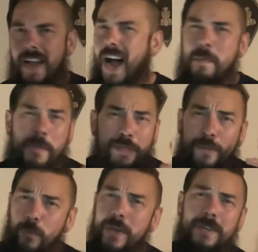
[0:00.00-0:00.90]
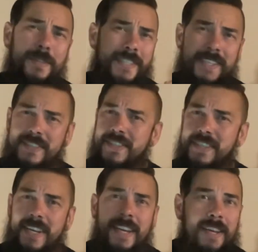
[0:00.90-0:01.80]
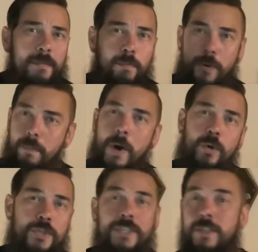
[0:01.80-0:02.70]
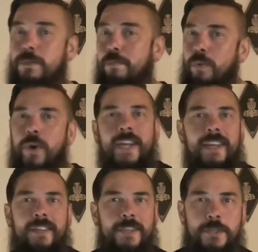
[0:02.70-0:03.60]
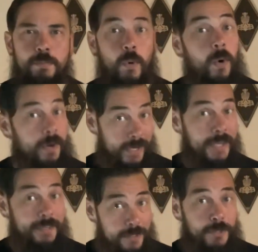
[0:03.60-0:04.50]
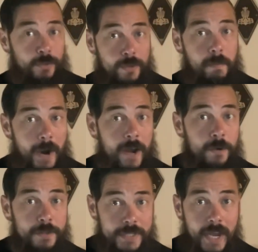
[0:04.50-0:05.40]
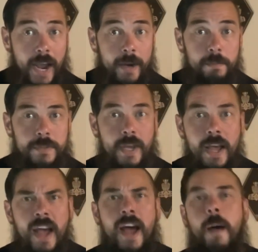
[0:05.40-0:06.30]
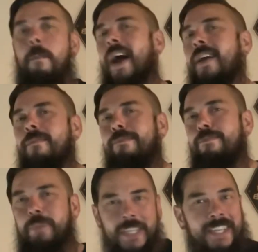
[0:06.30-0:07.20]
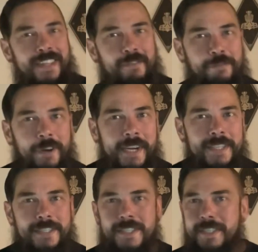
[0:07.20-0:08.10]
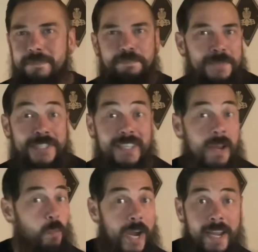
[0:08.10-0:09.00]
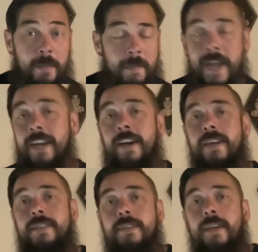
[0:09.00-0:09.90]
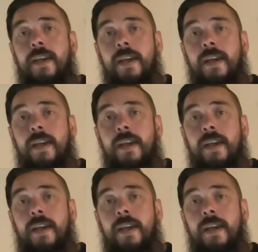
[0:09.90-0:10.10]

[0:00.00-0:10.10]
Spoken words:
I'm thrilled to see promotions bringing the sport into the modern times by billing the fights the same way MMA does.